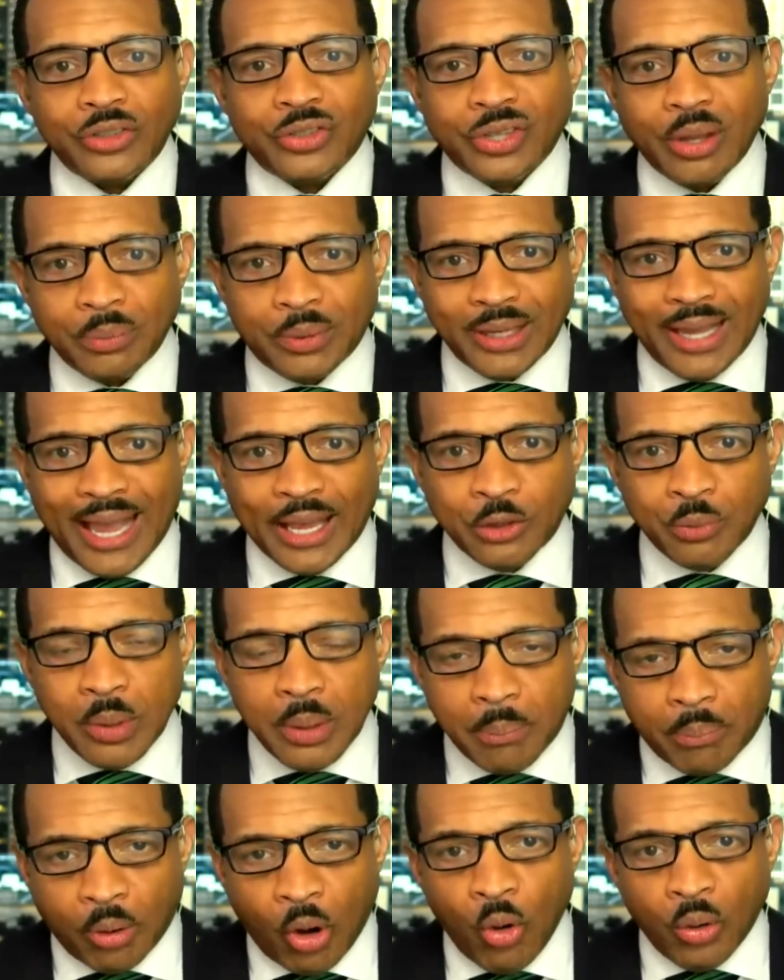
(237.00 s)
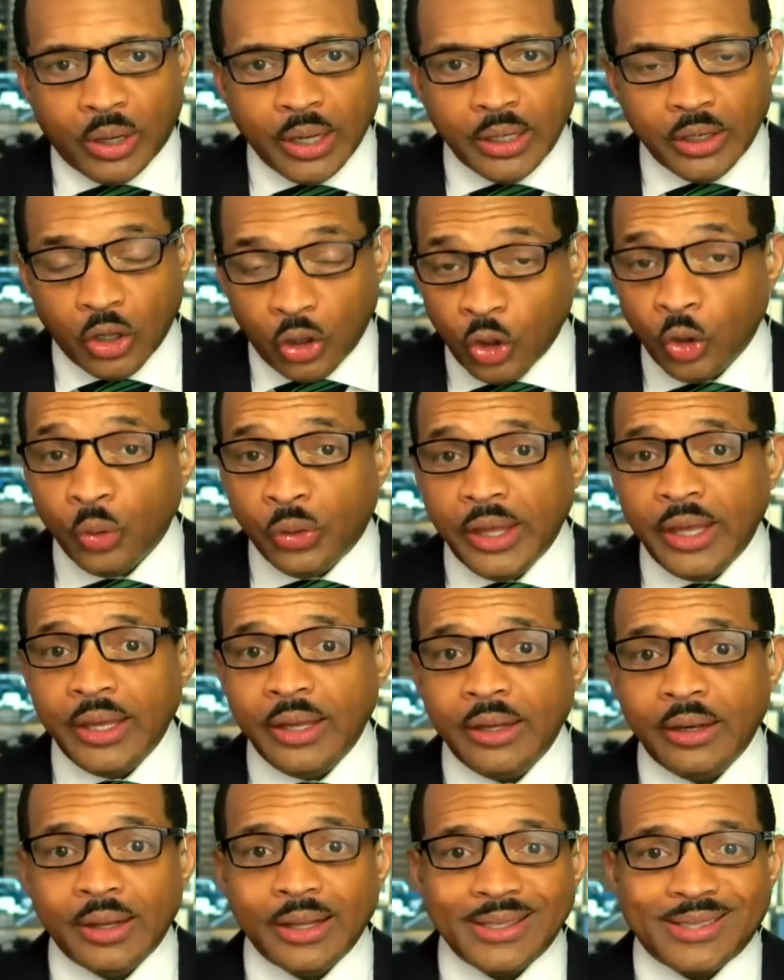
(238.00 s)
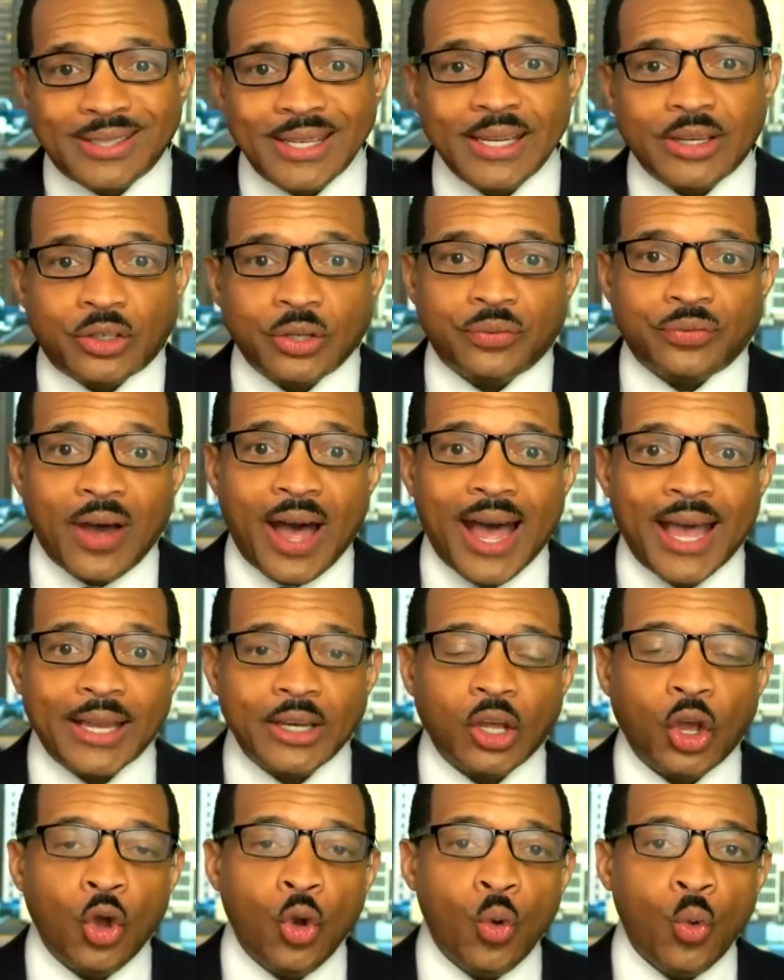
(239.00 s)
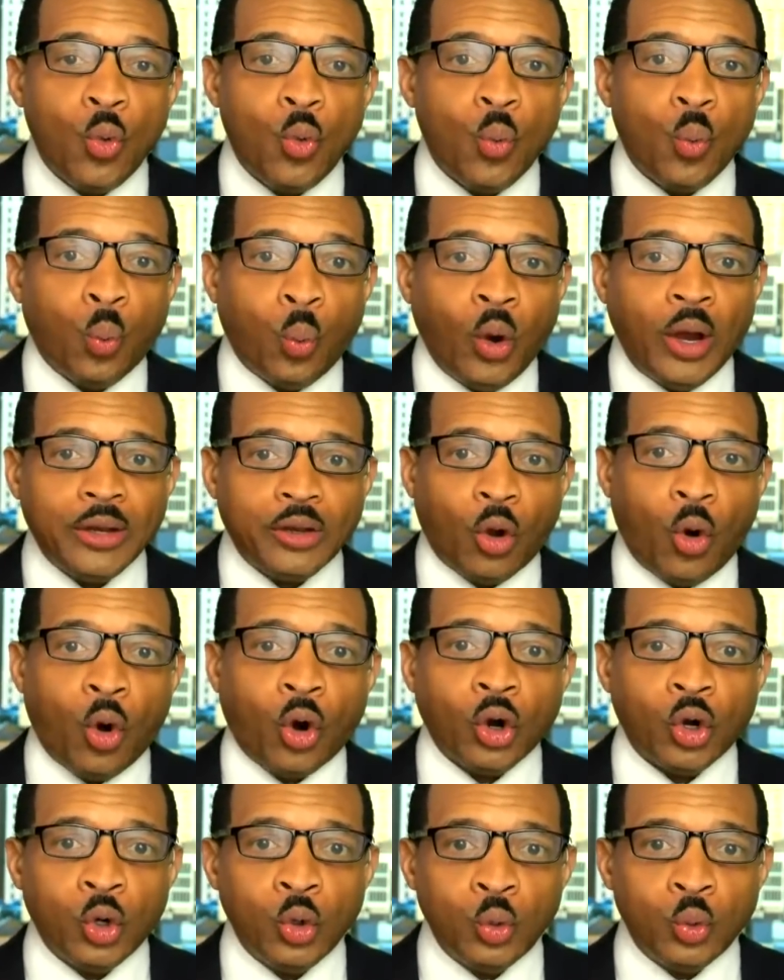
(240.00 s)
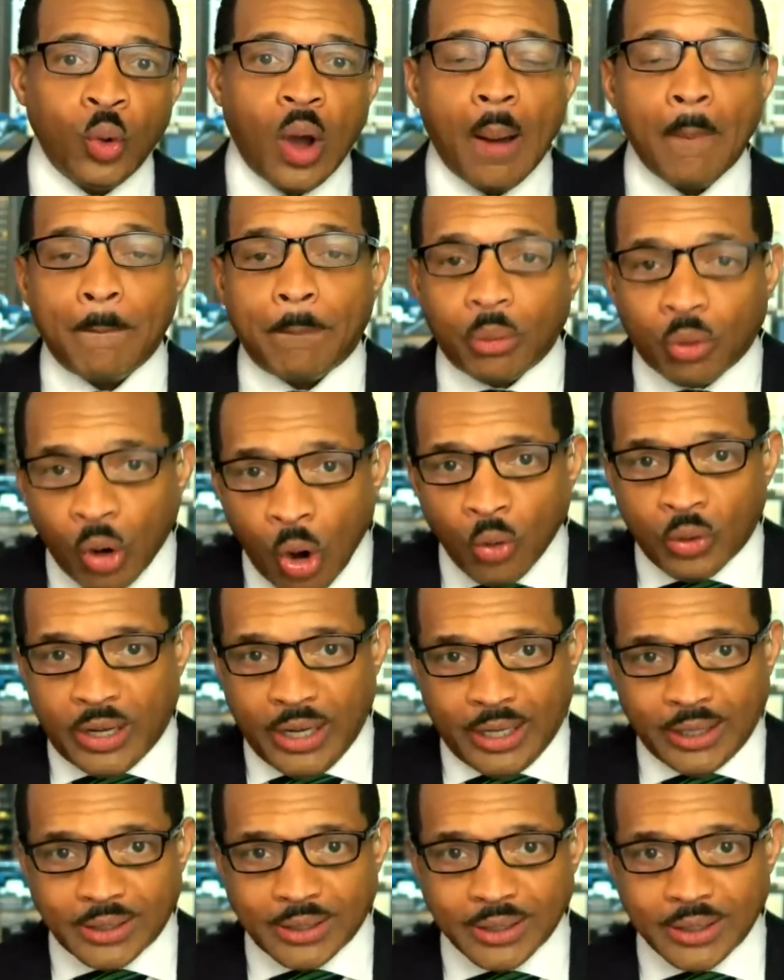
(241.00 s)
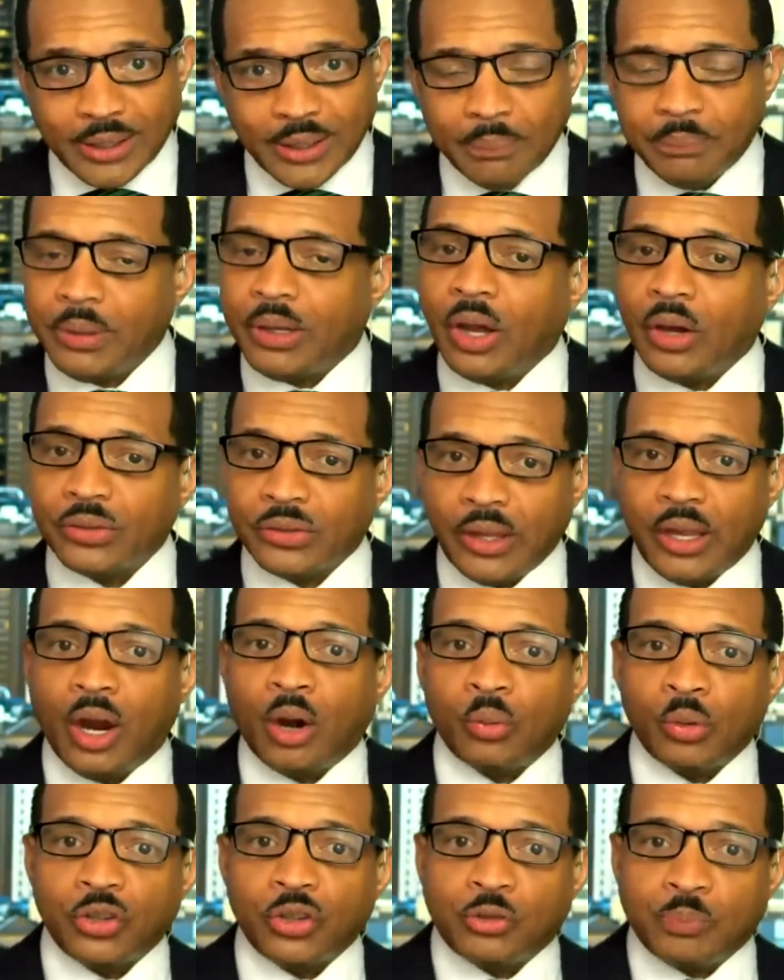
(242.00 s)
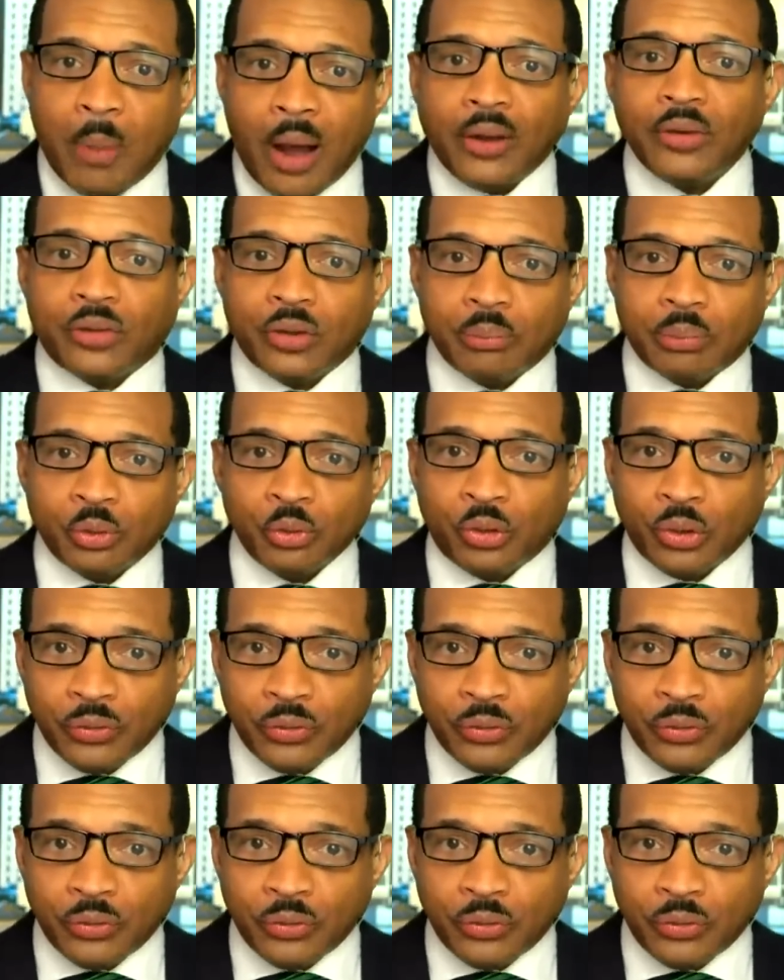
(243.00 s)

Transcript: something has been broken, you then seek to find what or who broke it, because they are responsible to